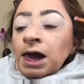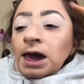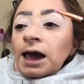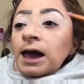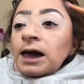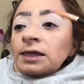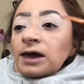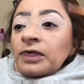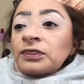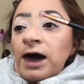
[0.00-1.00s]
and
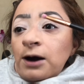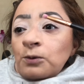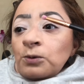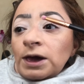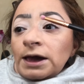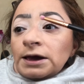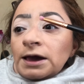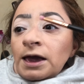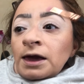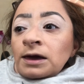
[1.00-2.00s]
that way
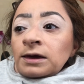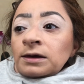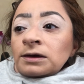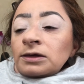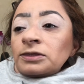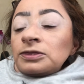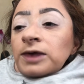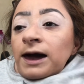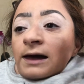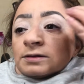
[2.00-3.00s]

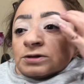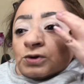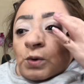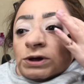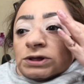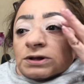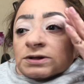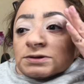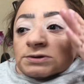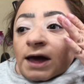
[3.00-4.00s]
that's going to
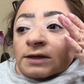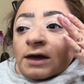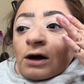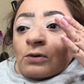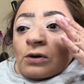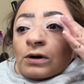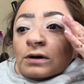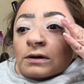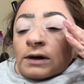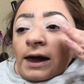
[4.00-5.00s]
stand out
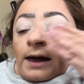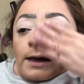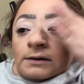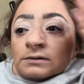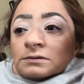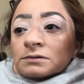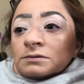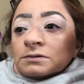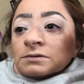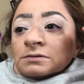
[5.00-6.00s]

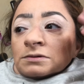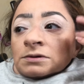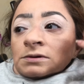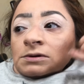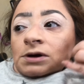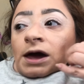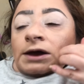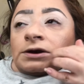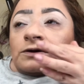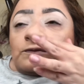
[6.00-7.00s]
and
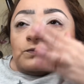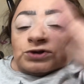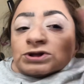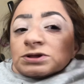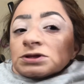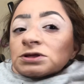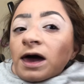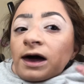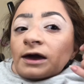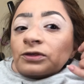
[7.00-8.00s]
kind of just
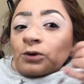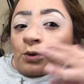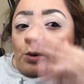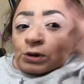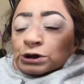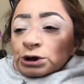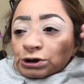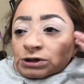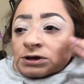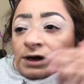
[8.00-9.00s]
tie the whole
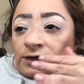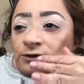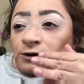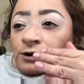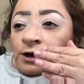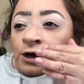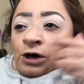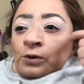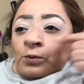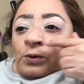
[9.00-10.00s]
look together
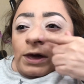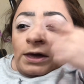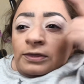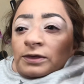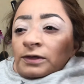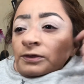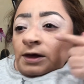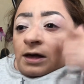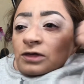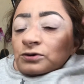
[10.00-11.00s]
with the
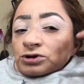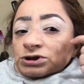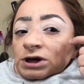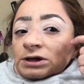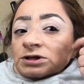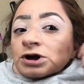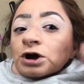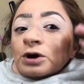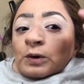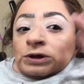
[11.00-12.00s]
other shades that
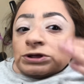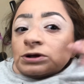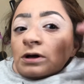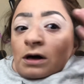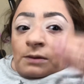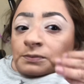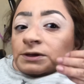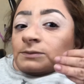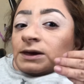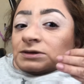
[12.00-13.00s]
are going to
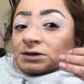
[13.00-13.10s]
complement